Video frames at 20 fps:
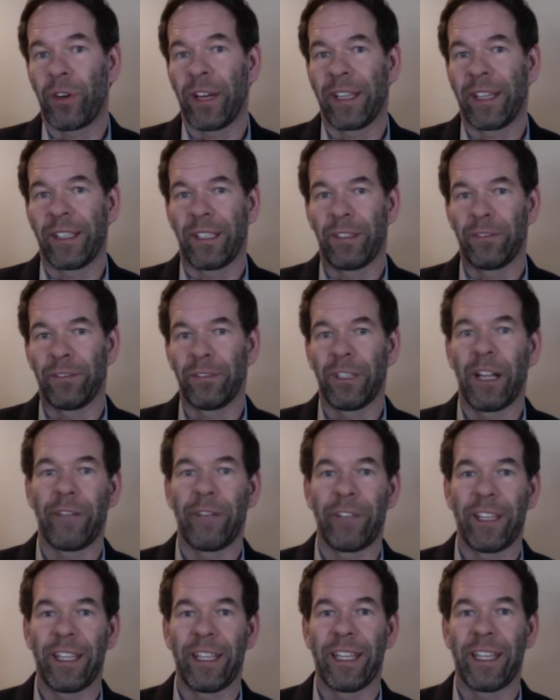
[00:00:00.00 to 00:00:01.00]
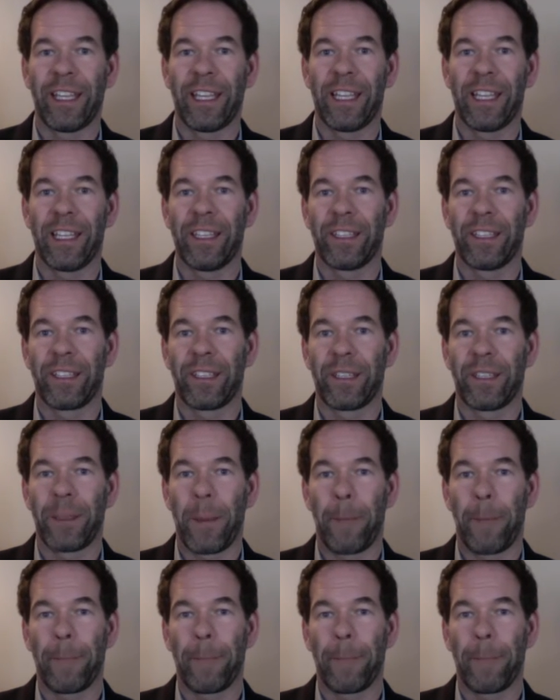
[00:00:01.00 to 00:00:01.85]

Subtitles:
and the Lovett is